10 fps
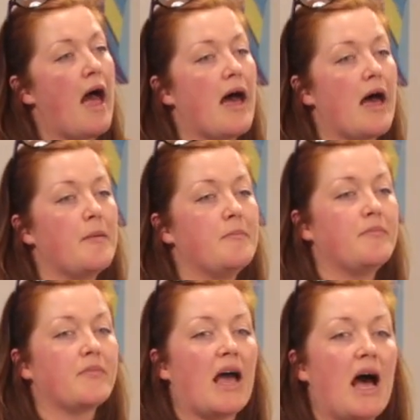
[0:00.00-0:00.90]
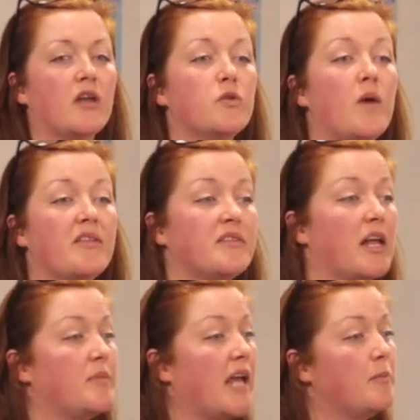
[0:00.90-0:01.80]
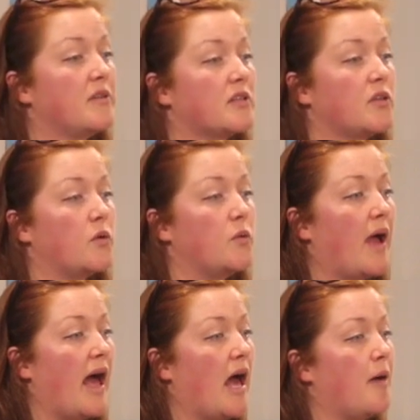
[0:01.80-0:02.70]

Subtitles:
And whether they'll be able to